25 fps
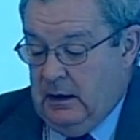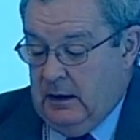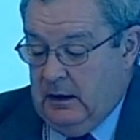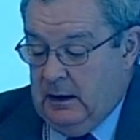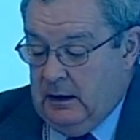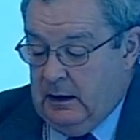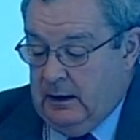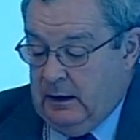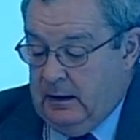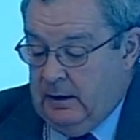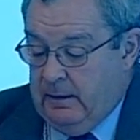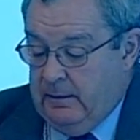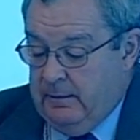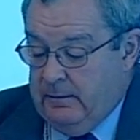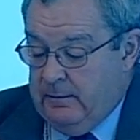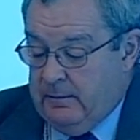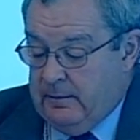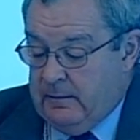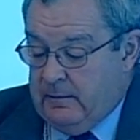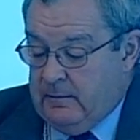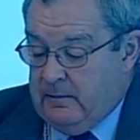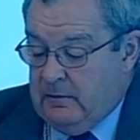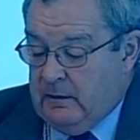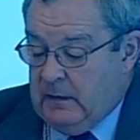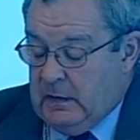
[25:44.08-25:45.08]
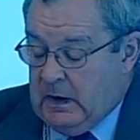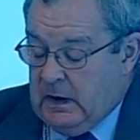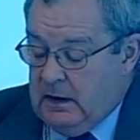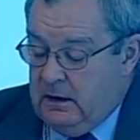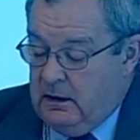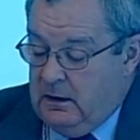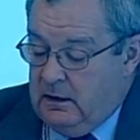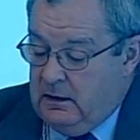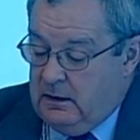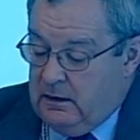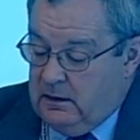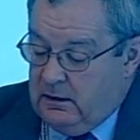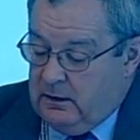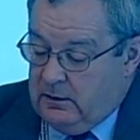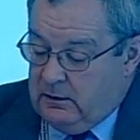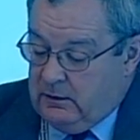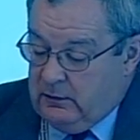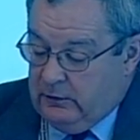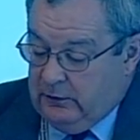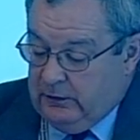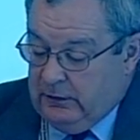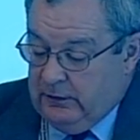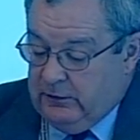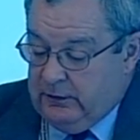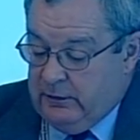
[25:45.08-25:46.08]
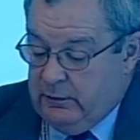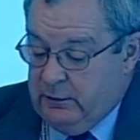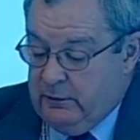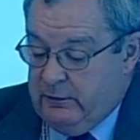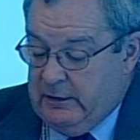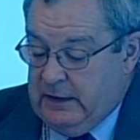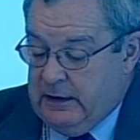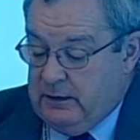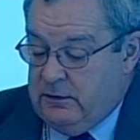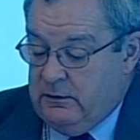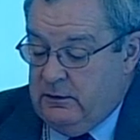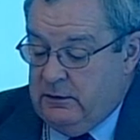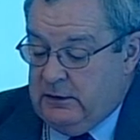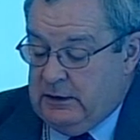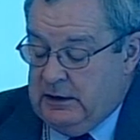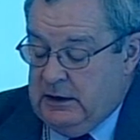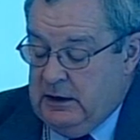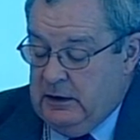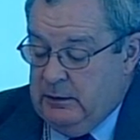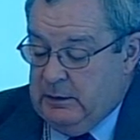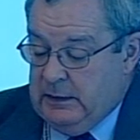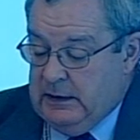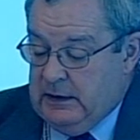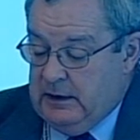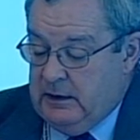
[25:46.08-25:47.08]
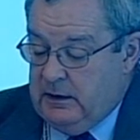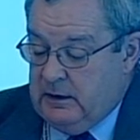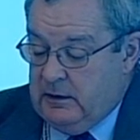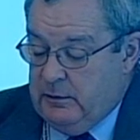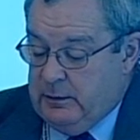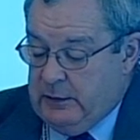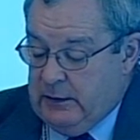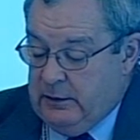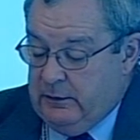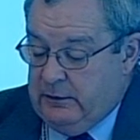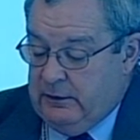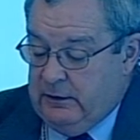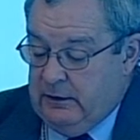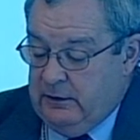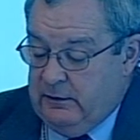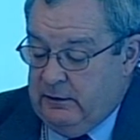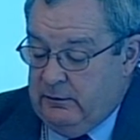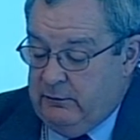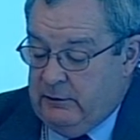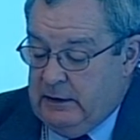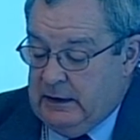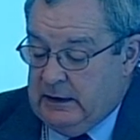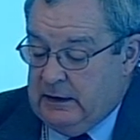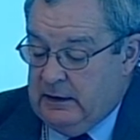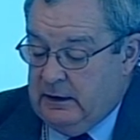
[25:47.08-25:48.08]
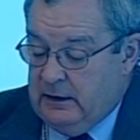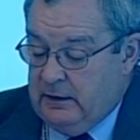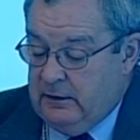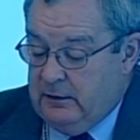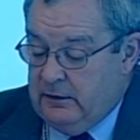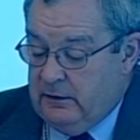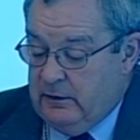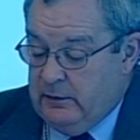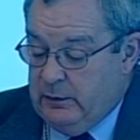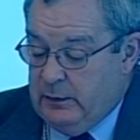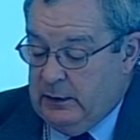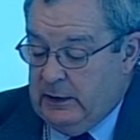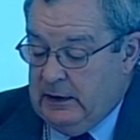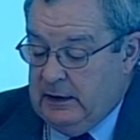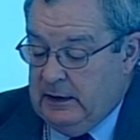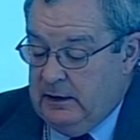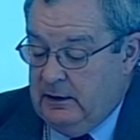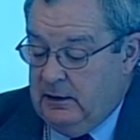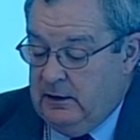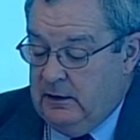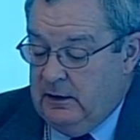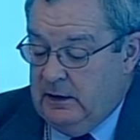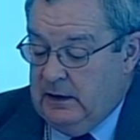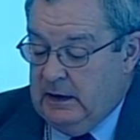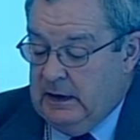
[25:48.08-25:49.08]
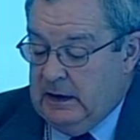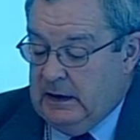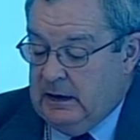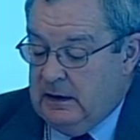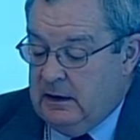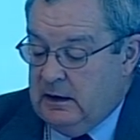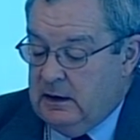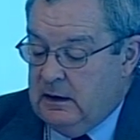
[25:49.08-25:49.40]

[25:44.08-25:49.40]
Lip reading: A good system of record keeping, a process of recognition of prior learning,